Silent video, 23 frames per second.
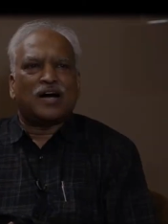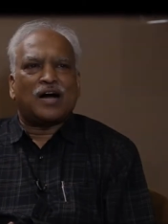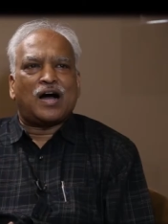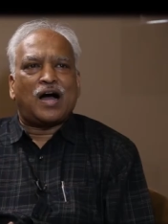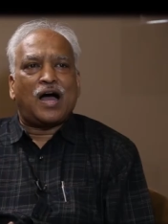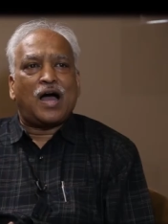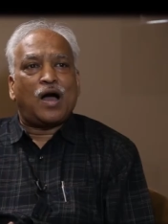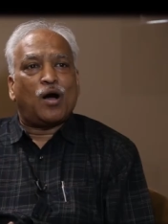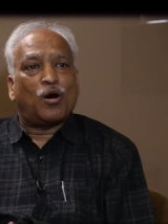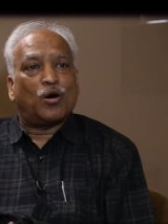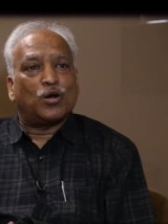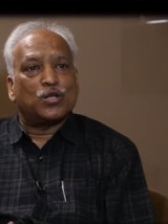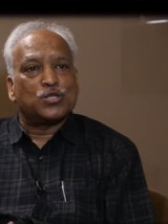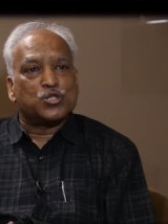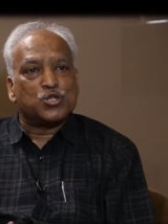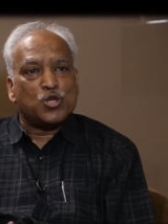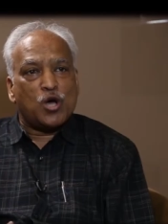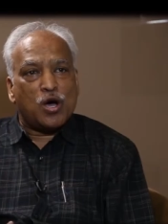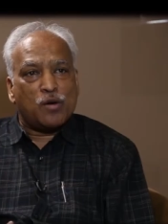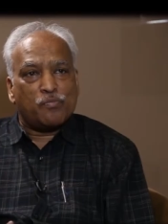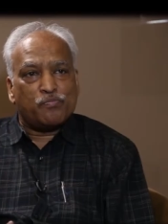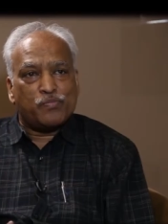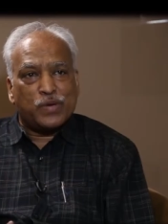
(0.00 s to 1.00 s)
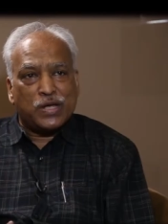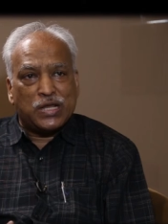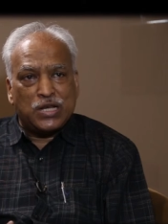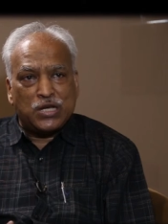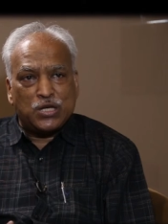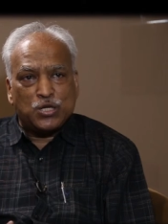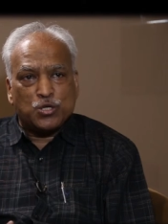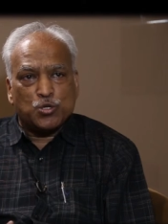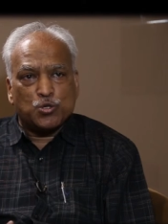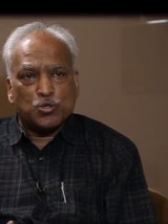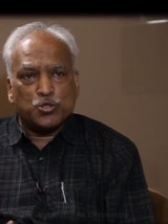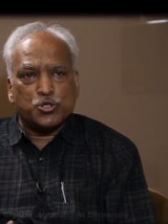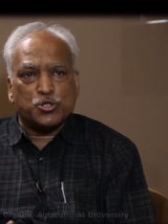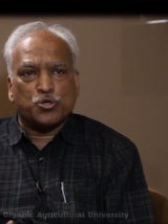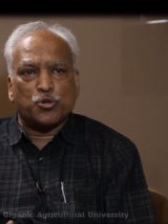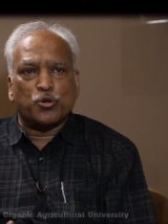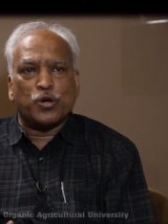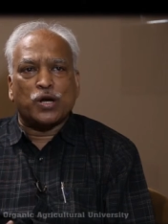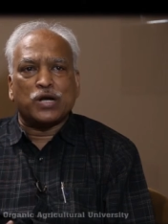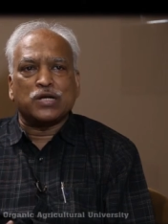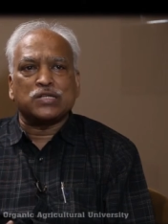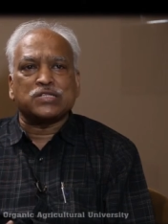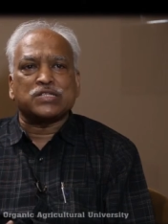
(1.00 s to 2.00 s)
I also appeal to
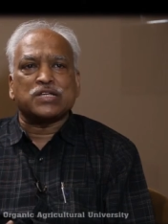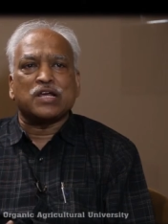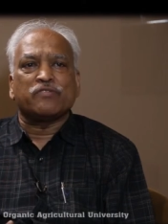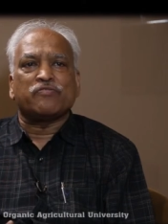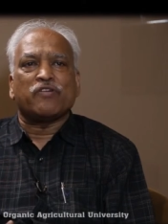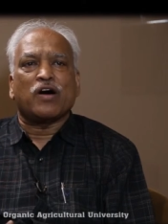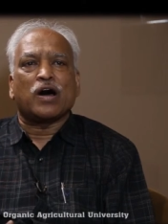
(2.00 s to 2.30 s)
students and